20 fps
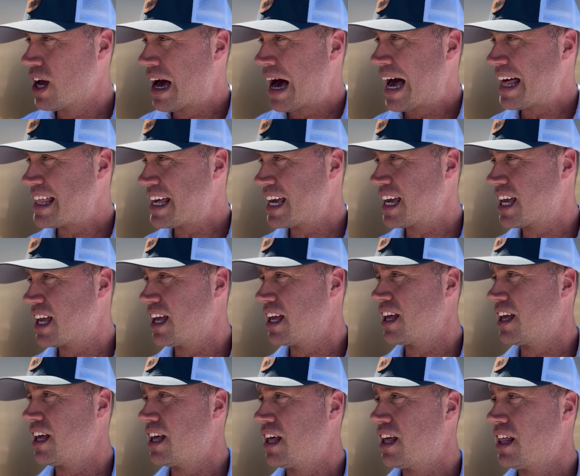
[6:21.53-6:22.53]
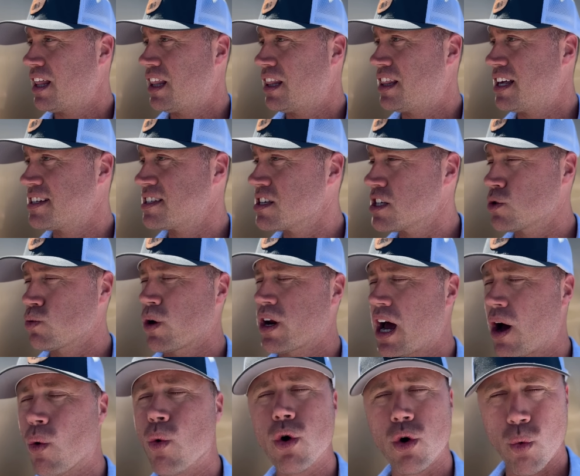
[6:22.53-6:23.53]
I think this is what
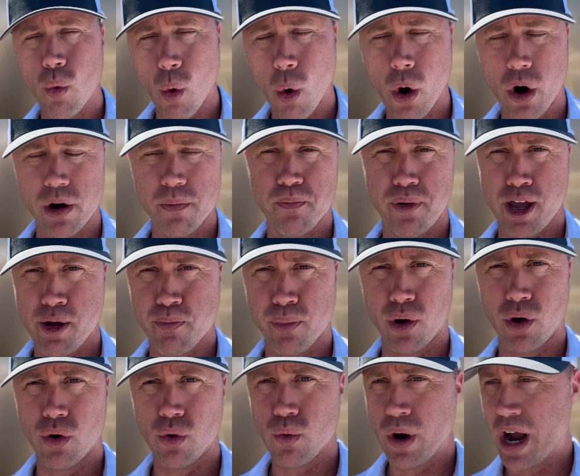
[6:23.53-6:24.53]
I would warn people